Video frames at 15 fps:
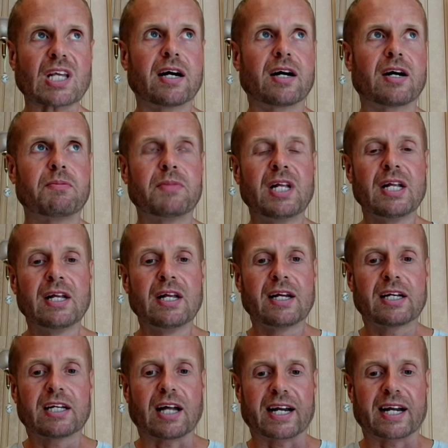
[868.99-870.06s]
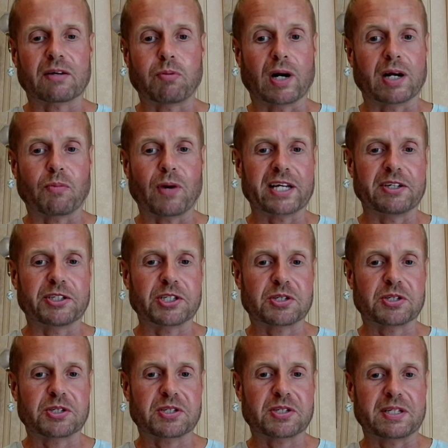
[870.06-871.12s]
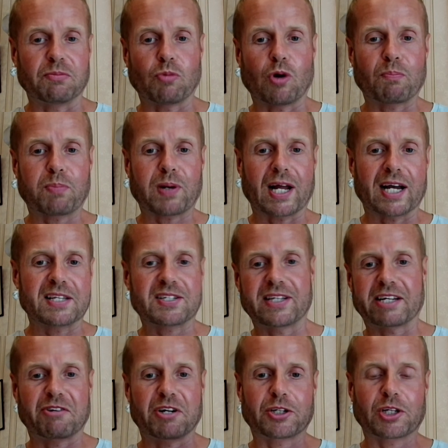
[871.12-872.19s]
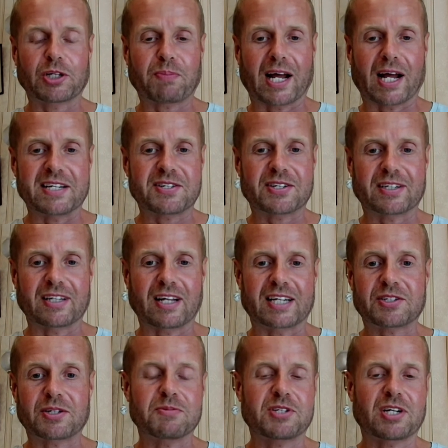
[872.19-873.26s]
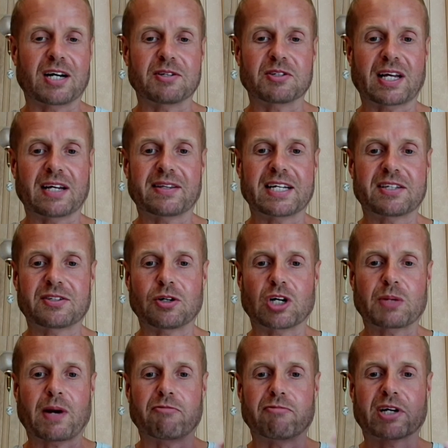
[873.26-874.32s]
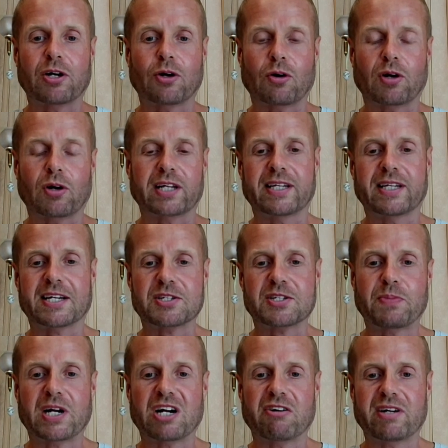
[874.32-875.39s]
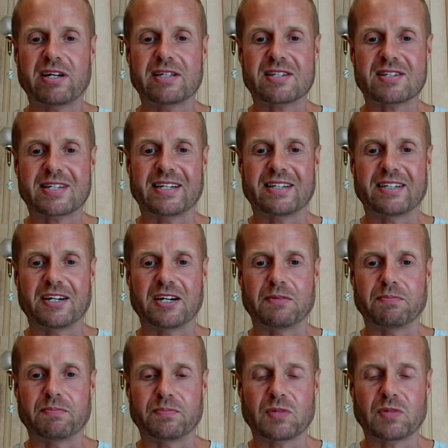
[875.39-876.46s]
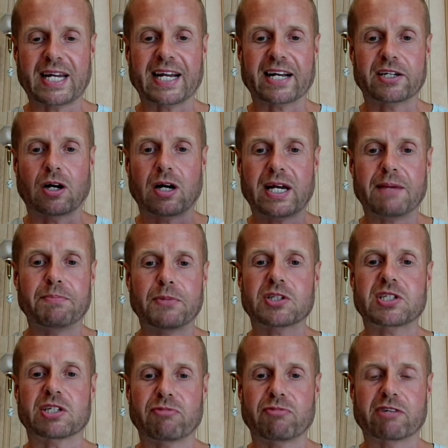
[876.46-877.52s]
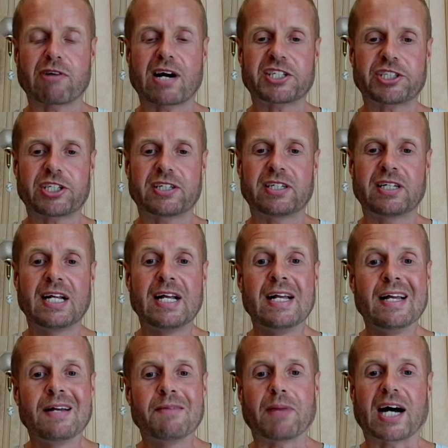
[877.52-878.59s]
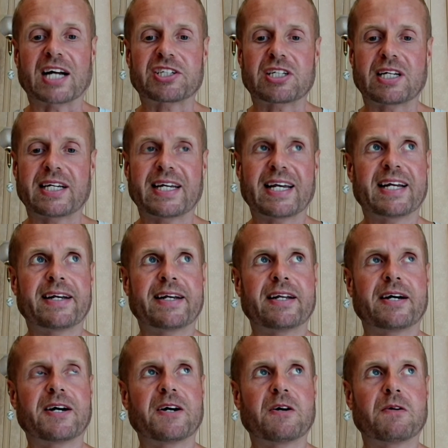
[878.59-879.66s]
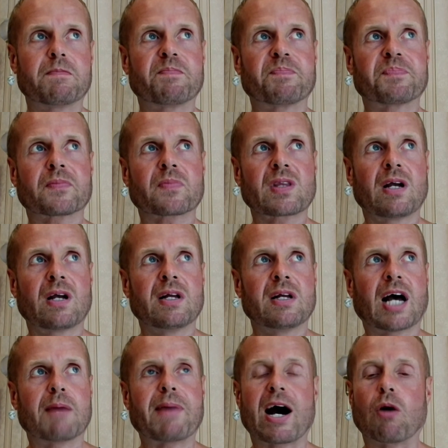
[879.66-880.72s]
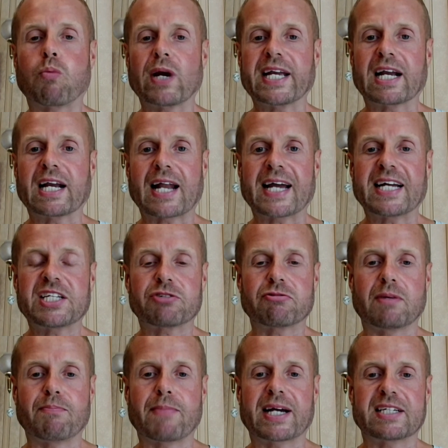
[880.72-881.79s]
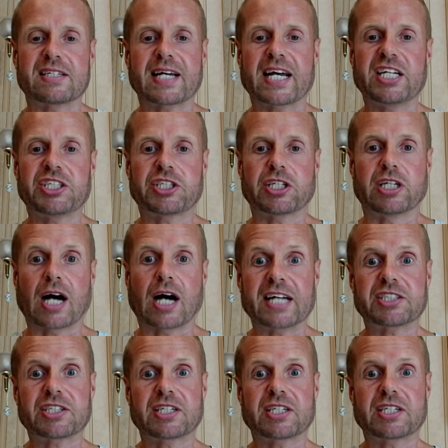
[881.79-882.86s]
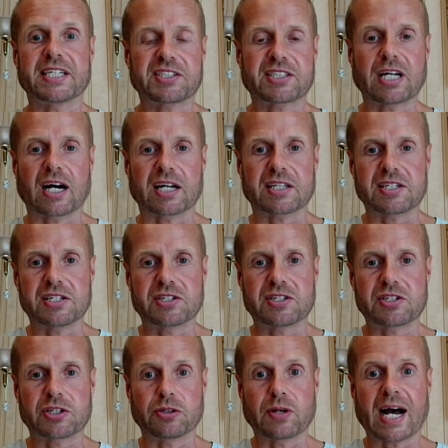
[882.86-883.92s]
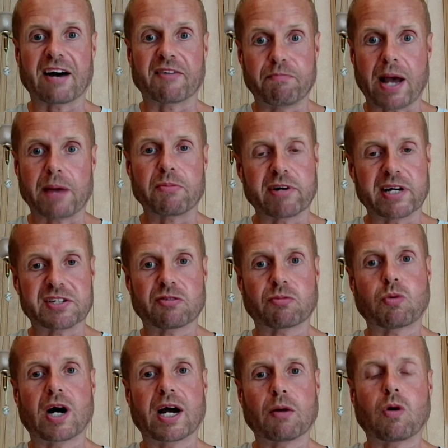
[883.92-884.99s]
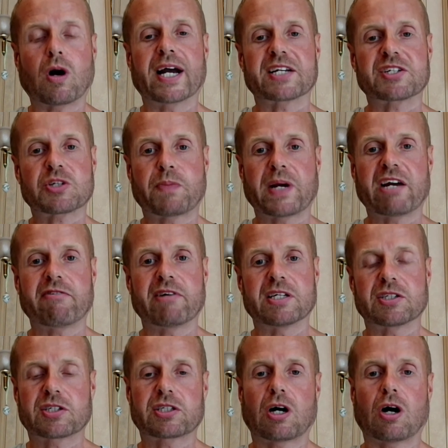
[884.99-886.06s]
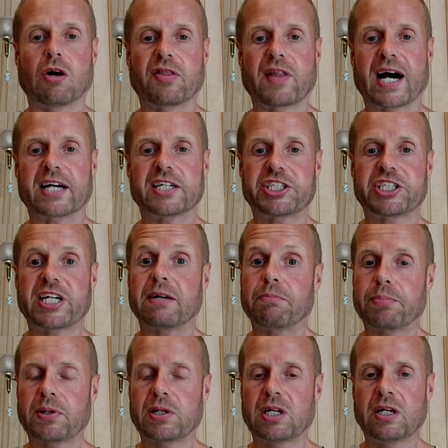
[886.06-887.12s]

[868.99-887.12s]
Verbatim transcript: Um, like, like where you're just in one place and then you're in another place. And like sometimes they, they talk about recalling the experience in um, hypnotic regression. But actually, in um, about a week later in meditation, I actually started to have memories of what, what I experienced on that ship.